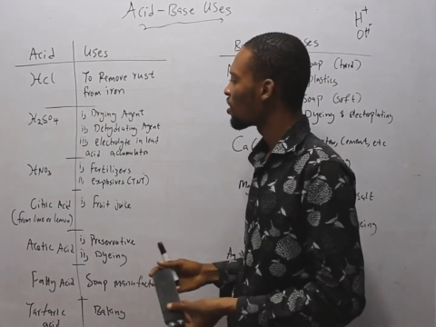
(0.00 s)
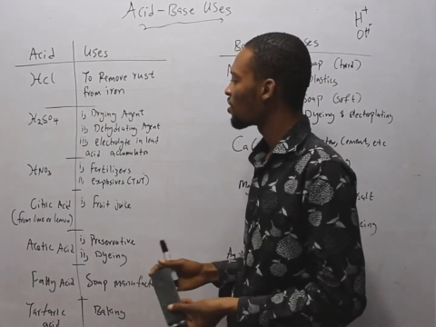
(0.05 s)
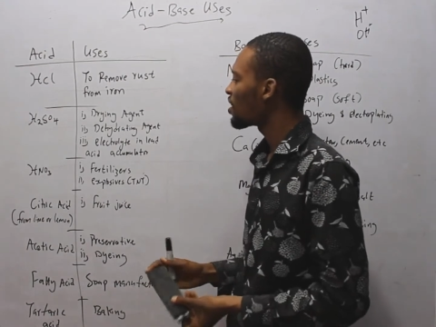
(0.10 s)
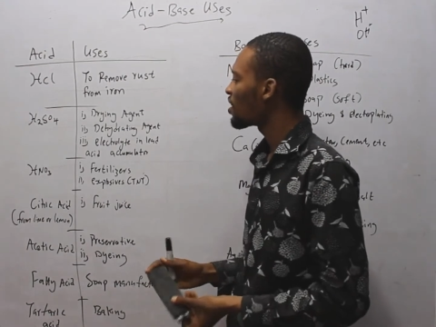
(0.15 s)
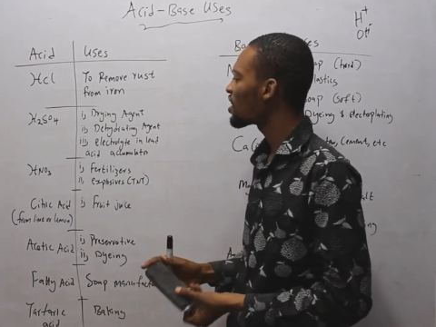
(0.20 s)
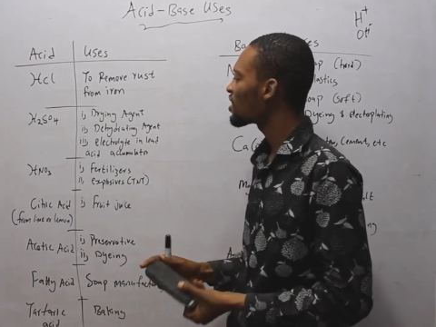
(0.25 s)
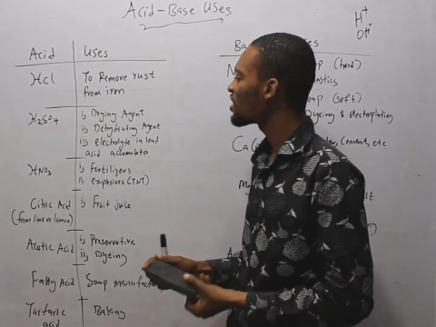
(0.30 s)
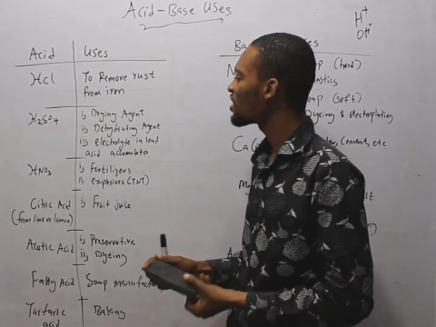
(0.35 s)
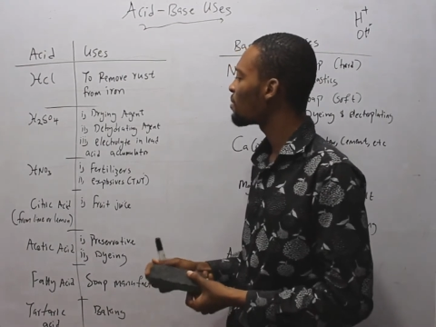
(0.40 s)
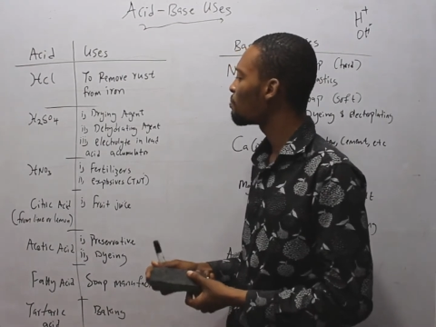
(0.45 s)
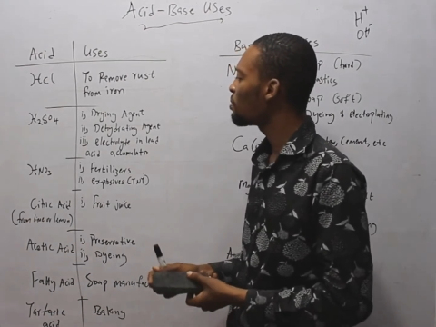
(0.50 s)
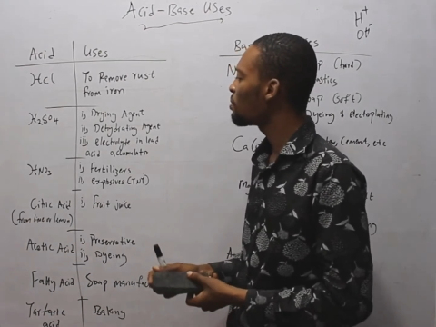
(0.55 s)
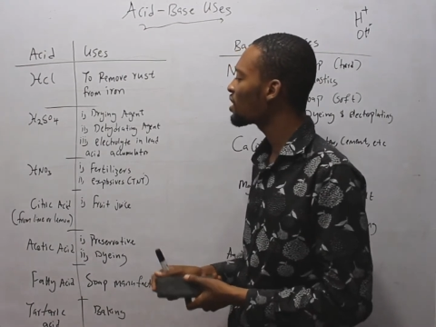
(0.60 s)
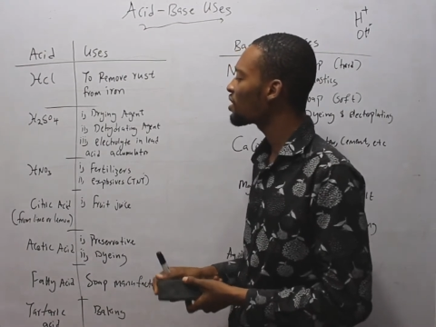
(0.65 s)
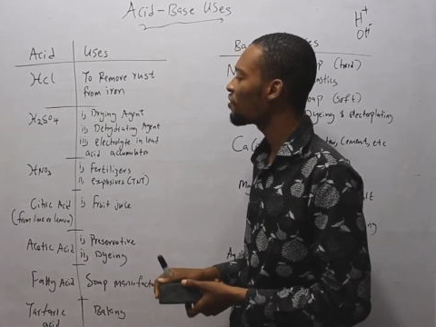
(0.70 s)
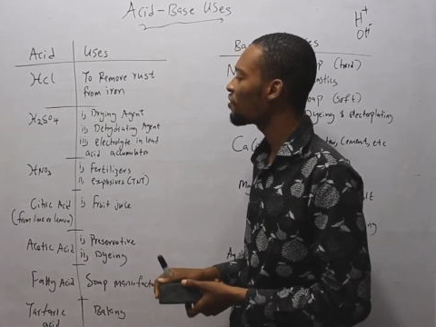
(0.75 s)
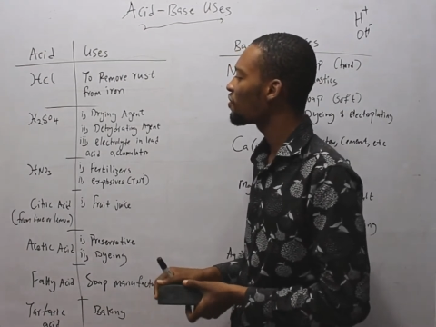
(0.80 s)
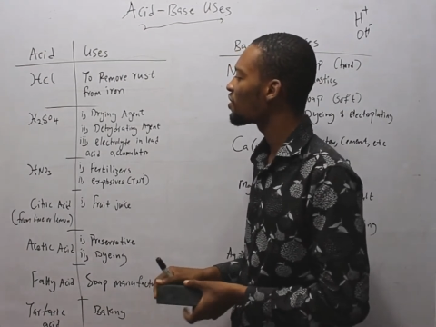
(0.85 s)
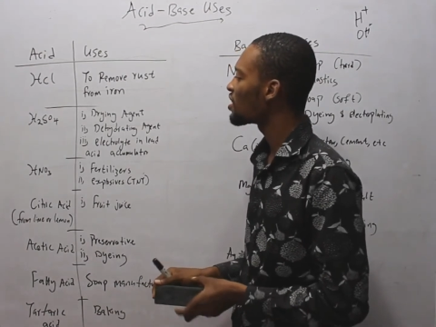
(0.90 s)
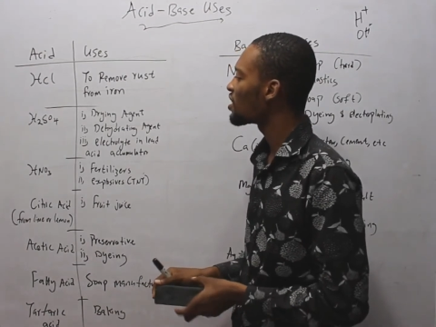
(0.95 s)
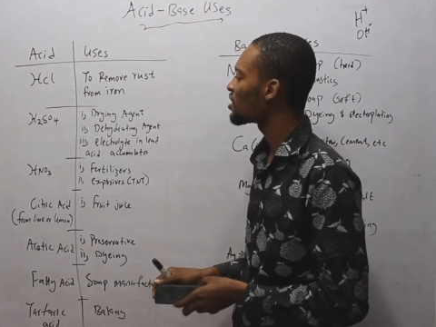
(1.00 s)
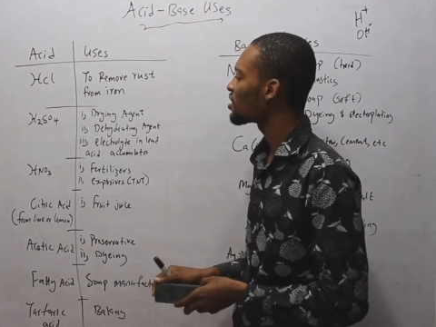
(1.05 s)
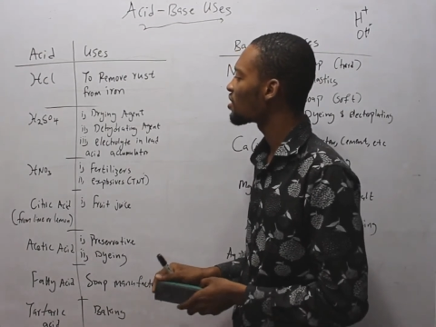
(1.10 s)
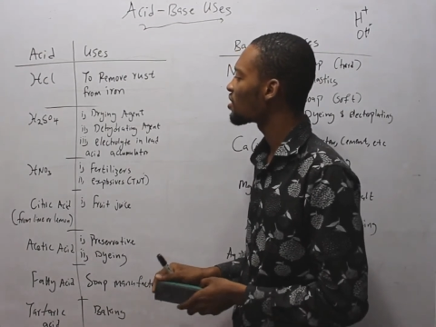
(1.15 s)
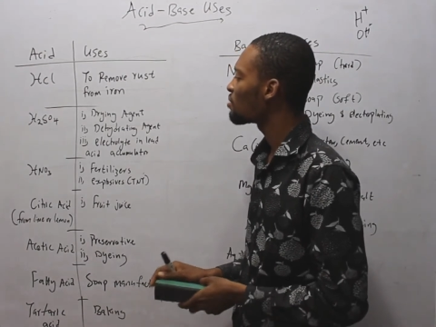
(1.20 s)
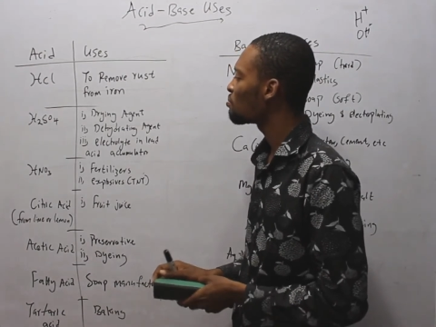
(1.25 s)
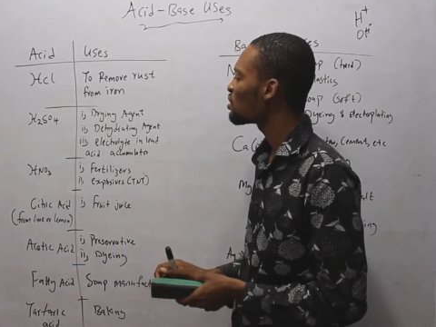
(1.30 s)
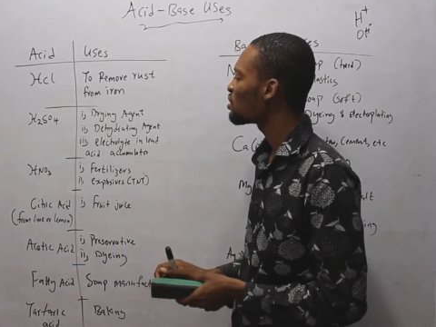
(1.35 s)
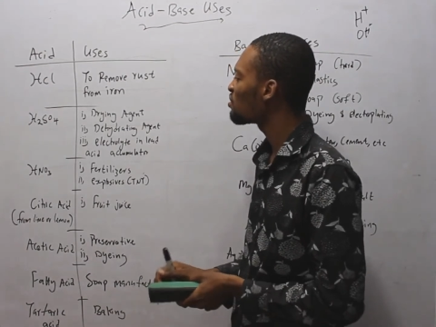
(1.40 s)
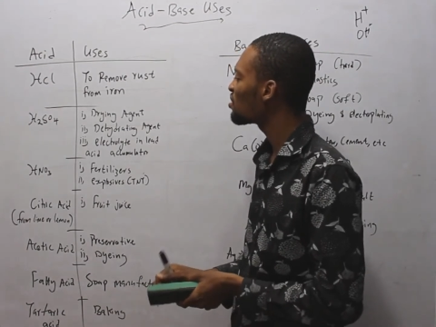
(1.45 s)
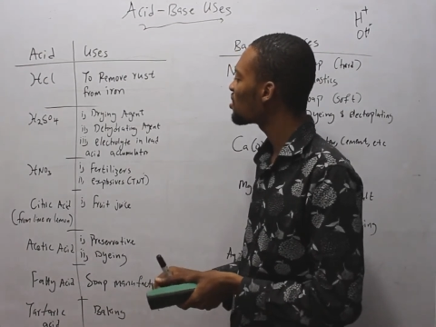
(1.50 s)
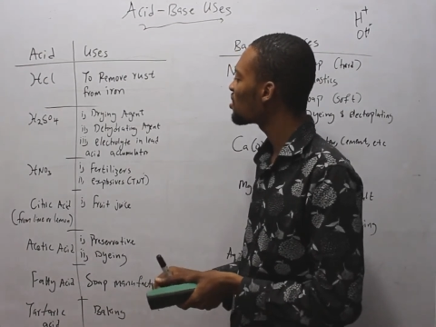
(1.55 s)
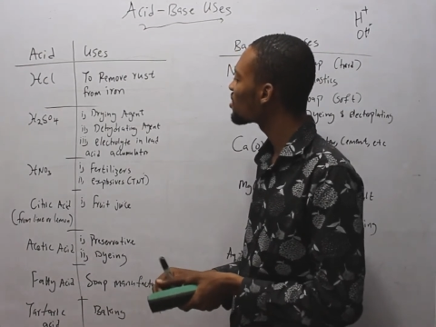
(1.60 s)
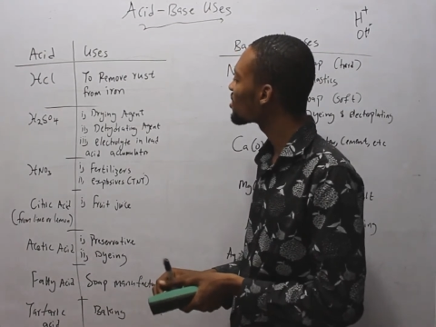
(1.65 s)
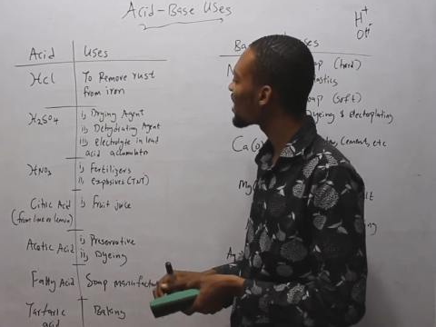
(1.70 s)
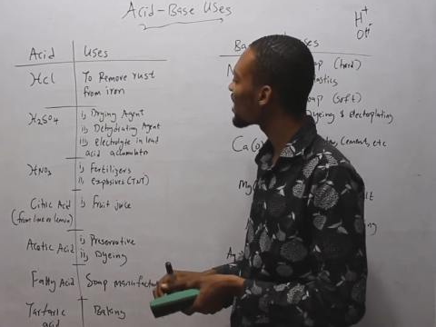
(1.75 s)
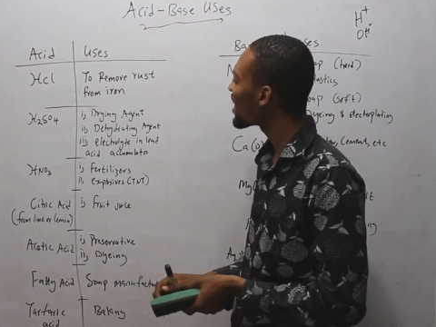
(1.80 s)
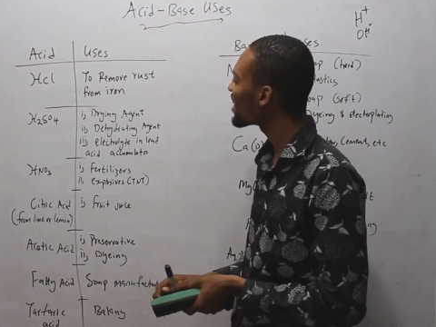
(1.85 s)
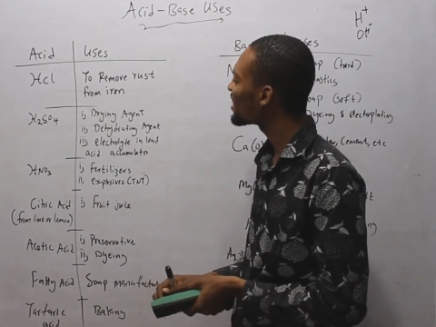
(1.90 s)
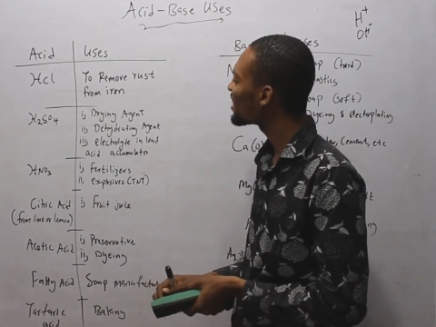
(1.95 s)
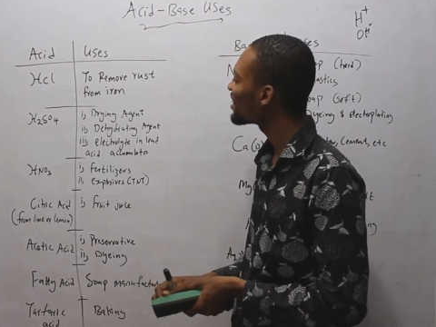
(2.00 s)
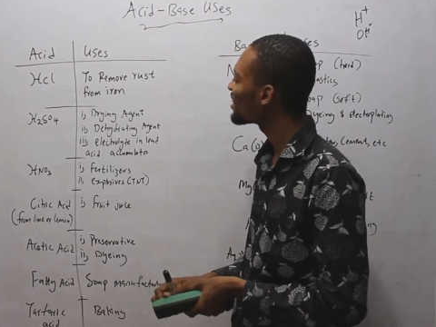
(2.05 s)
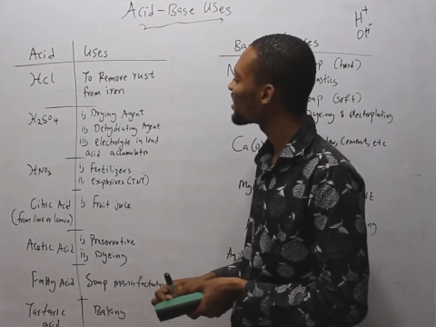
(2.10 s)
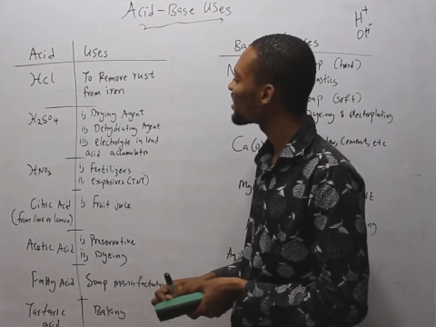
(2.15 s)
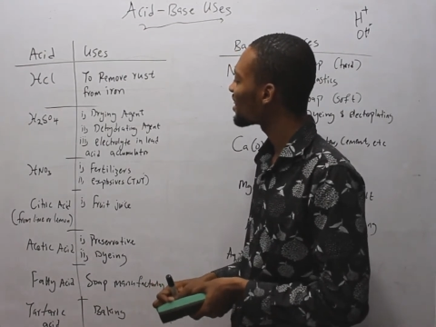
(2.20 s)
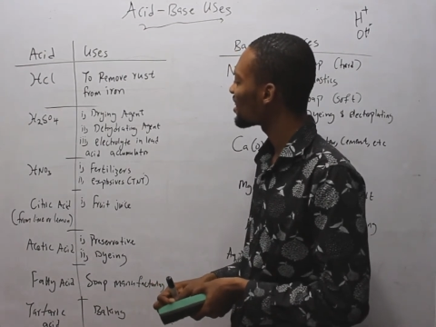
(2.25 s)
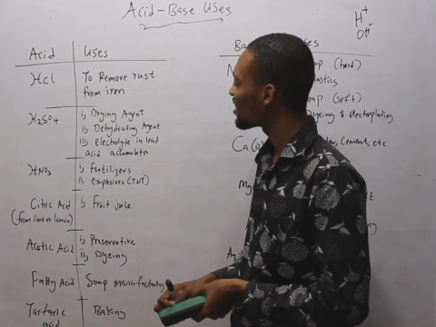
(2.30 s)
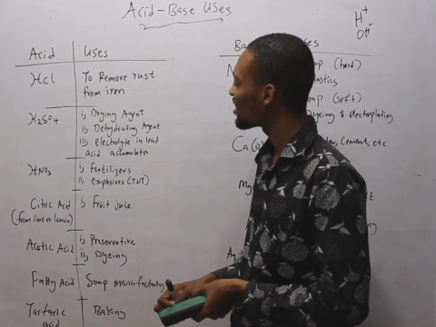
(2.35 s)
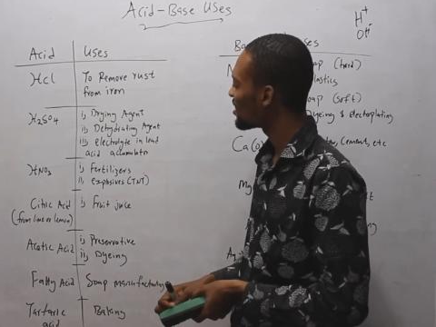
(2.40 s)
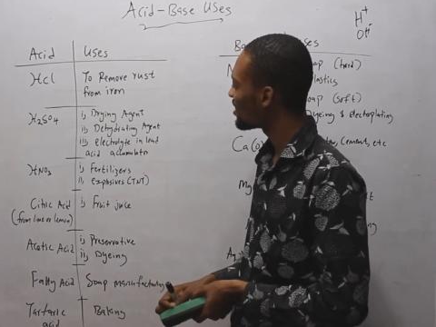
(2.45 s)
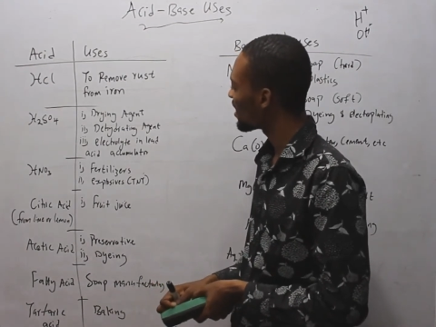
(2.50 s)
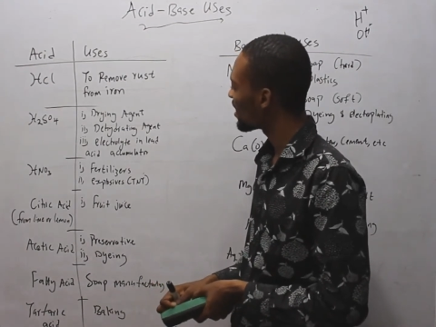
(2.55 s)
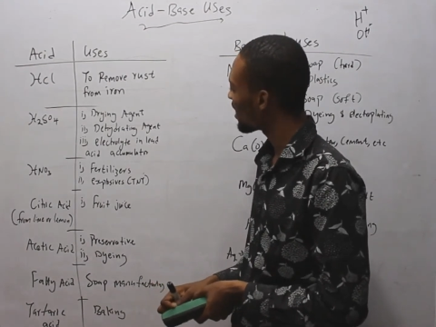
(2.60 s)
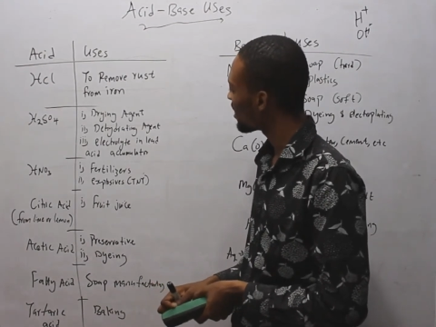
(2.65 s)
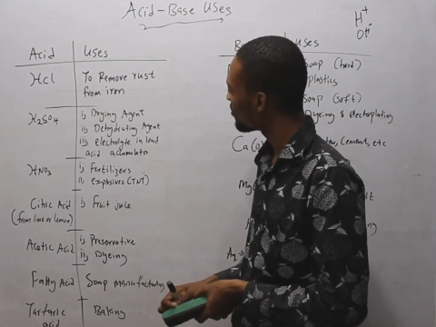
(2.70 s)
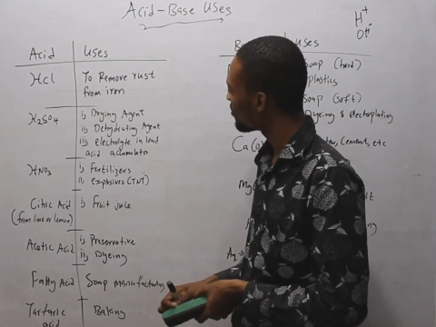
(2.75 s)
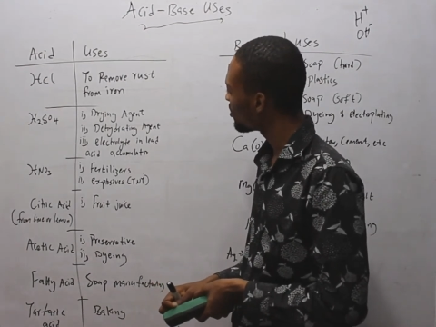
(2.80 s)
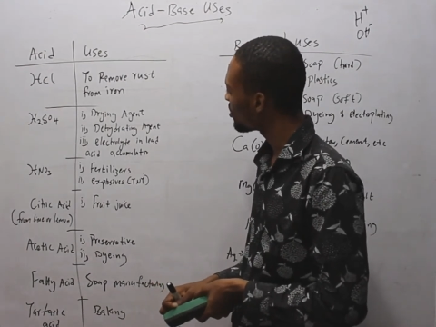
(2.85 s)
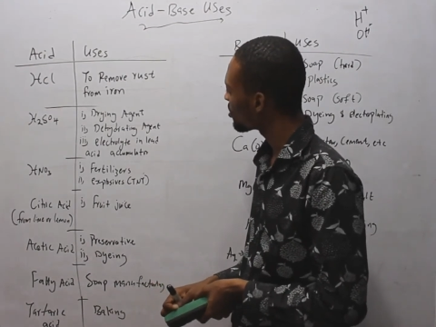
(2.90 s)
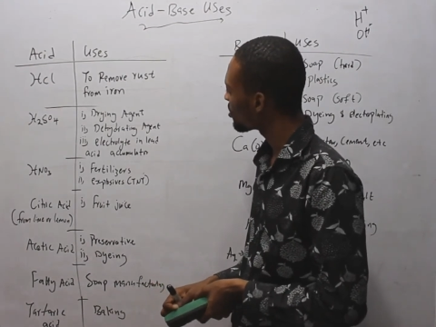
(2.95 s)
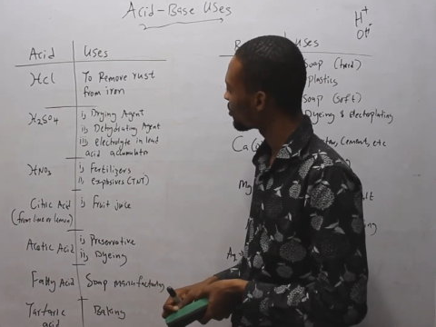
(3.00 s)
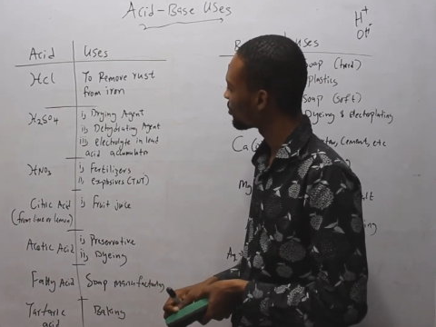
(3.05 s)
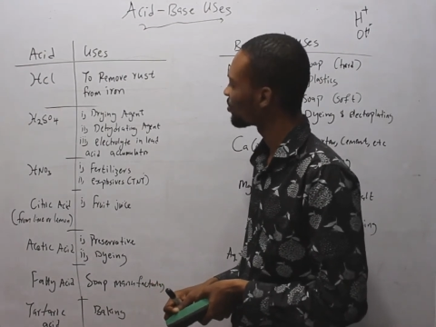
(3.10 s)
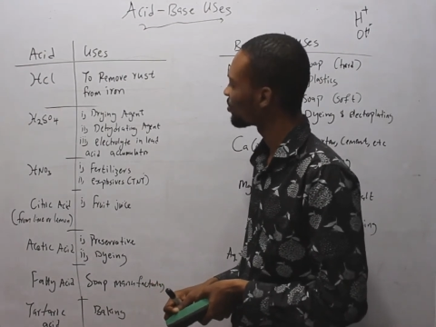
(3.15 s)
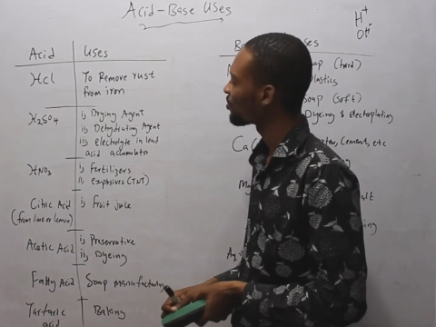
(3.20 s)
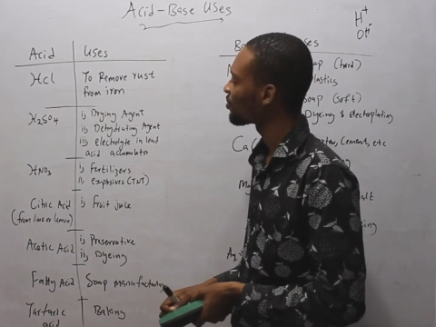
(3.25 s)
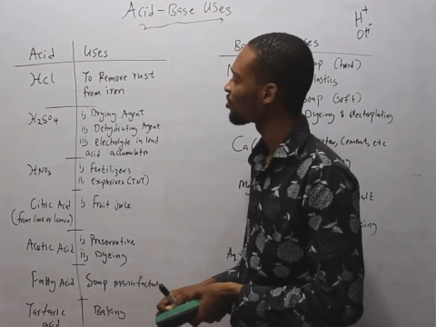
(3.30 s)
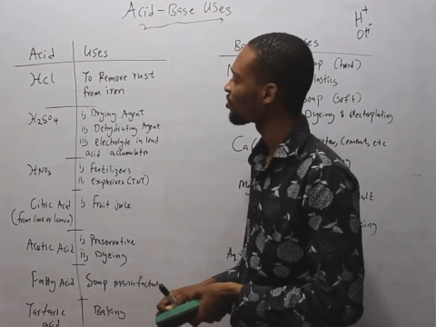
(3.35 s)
There is a big difference between drying and dehydration.